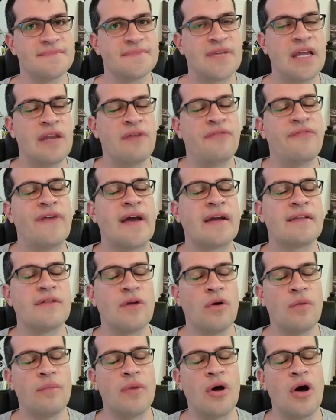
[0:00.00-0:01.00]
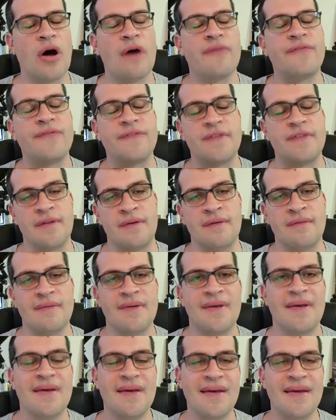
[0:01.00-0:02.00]
And in fact, often
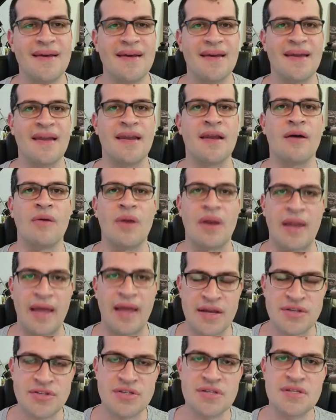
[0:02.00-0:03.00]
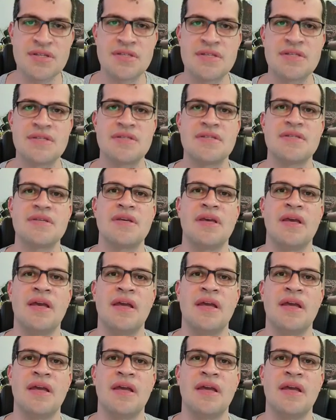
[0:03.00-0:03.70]
in our lectures,